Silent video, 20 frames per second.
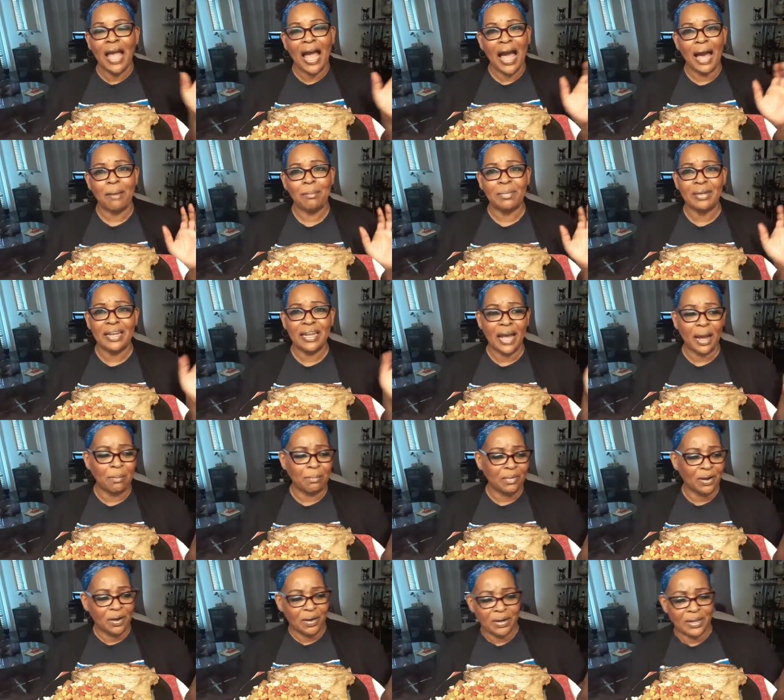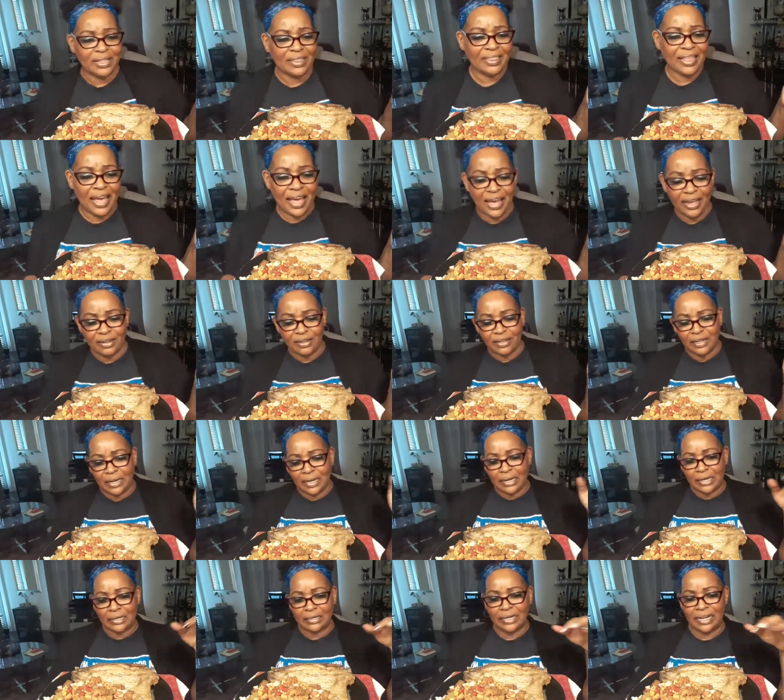I'm, I'm learning that,
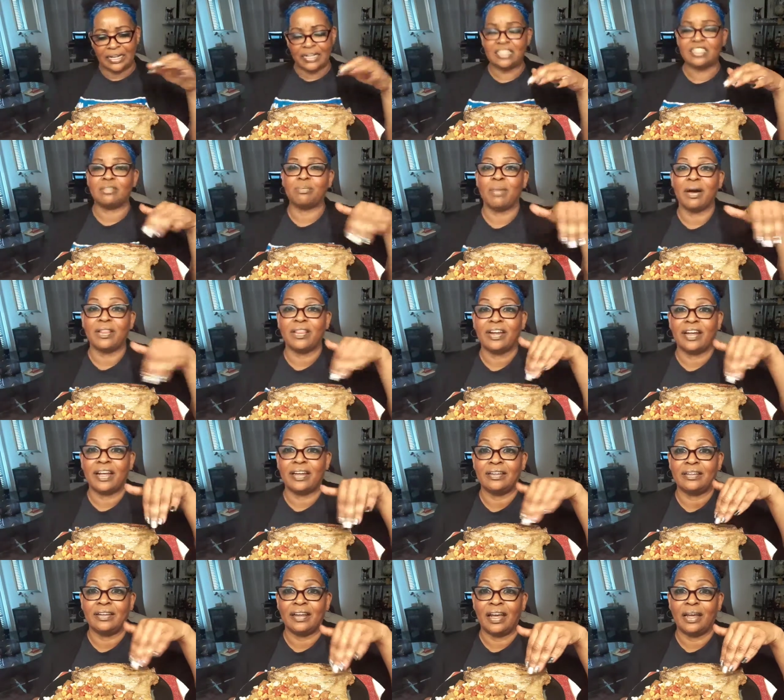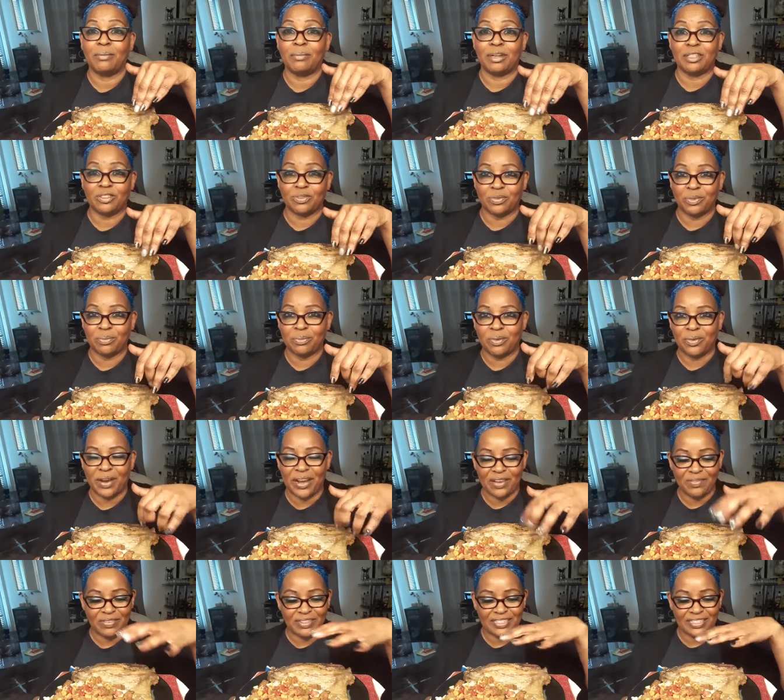uh, and it's smothered in, in mushroom
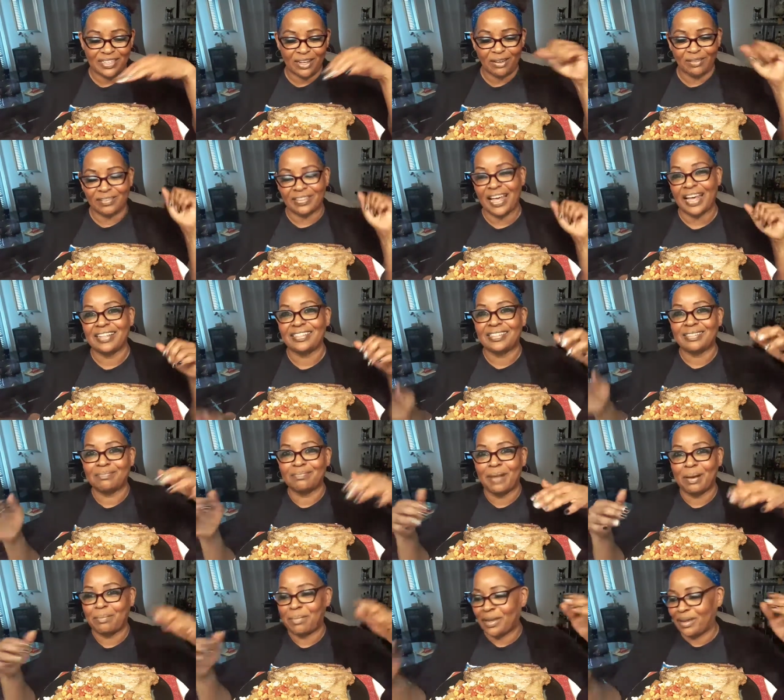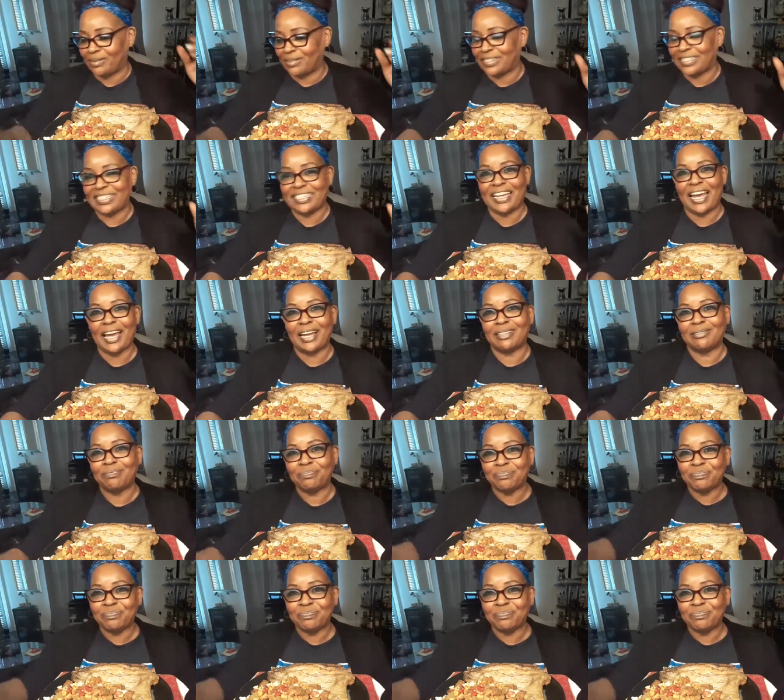gravy. So that's my meal today.